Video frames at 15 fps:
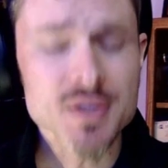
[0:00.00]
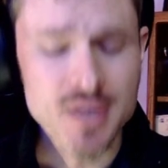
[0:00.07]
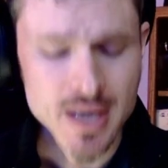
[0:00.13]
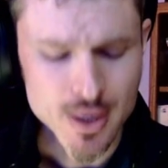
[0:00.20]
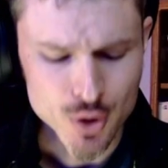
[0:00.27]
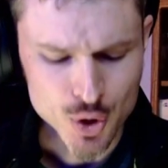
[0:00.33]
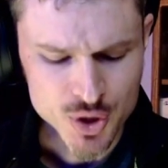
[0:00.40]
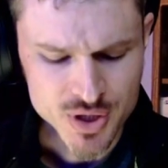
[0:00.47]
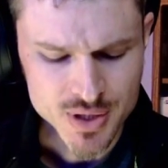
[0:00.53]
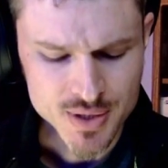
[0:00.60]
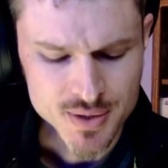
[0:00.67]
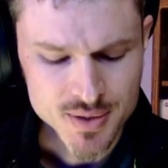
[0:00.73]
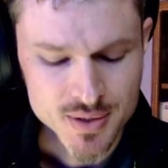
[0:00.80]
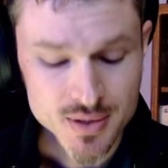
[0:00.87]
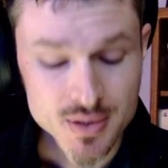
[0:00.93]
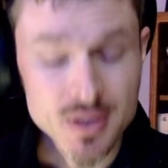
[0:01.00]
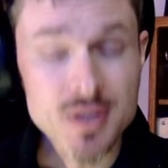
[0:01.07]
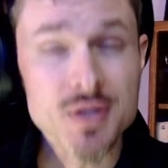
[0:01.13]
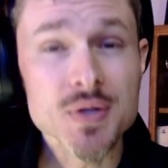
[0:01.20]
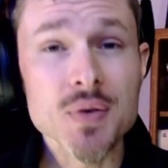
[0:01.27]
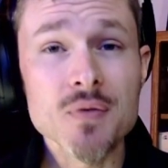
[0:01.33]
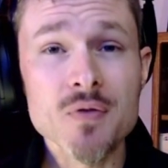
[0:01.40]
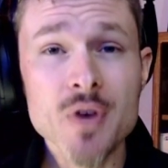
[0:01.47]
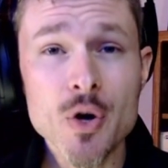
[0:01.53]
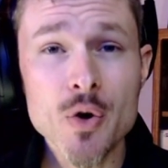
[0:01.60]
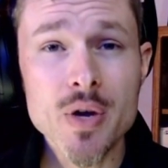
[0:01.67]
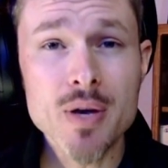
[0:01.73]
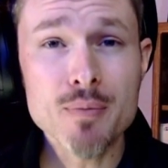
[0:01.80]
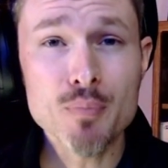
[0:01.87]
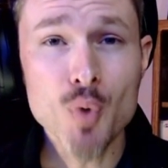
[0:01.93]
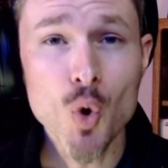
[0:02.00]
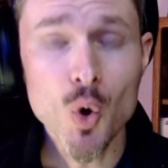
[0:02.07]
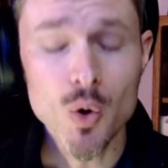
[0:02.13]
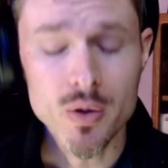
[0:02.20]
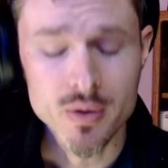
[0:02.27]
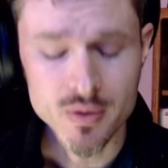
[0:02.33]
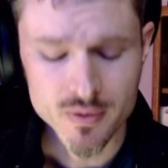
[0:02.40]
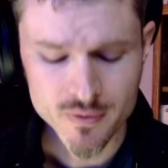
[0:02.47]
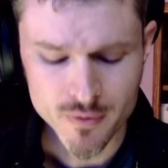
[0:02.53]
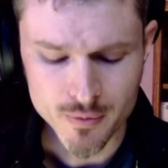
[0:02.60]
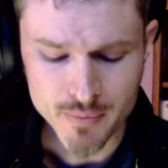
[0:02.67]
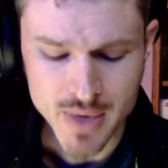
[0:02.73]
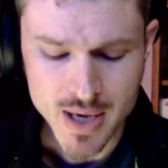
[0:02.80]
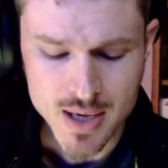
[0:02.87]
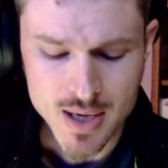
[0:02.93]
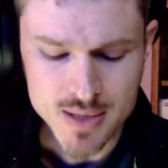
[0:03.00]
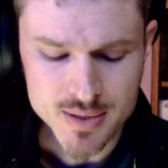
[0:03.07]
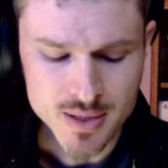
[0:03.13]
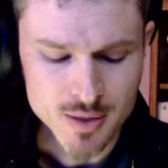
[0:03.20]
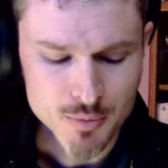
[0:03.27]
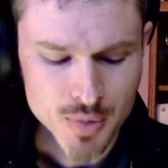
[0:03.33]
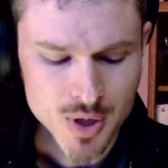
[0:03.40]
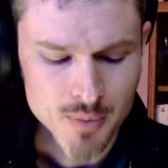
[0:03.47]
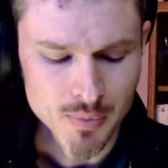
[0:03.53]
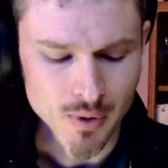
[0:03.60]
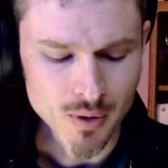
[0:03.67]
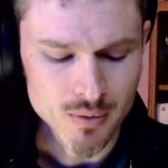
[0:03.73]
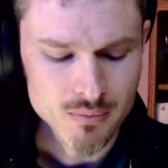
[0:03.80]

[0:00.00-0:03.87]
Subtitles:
energies is very important for May 18 people.